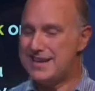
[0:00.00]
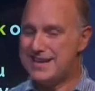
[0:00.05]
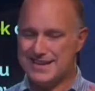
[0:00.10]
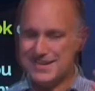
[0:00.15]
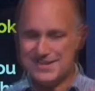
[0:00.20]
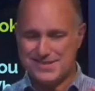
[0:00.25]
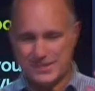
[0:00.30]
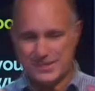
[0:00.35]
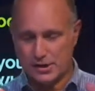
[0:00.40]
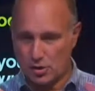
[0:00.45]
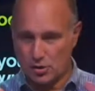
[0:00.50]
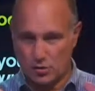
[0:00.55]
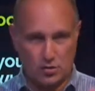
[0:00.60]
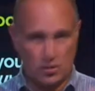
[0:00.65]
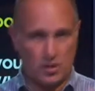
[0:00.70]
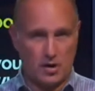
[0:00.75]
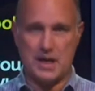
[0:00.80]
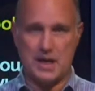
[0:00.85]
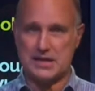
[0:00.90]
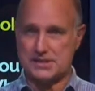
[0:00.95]
Is the
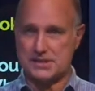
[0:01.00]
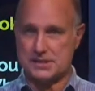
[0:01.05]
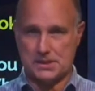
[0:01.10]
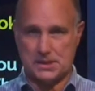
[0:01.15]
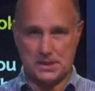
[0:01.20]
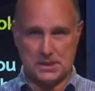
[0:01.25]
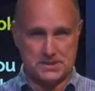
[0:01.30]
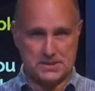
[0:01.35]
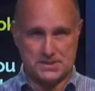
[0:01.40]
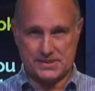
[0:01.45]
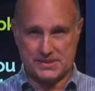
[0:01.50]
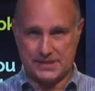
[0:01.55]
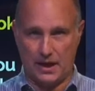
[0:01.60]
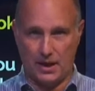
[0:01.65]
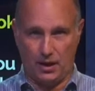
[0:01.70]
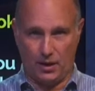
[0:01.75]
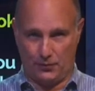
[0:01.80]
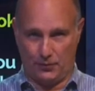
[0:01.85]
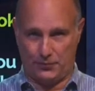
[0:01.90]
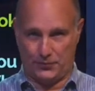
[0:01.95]
cross
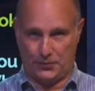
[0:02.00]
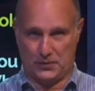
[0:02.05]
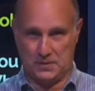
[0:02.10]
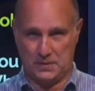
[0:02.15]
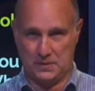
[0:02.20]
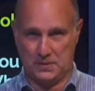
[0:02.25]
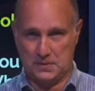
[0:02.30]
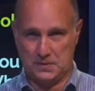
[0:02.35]
itself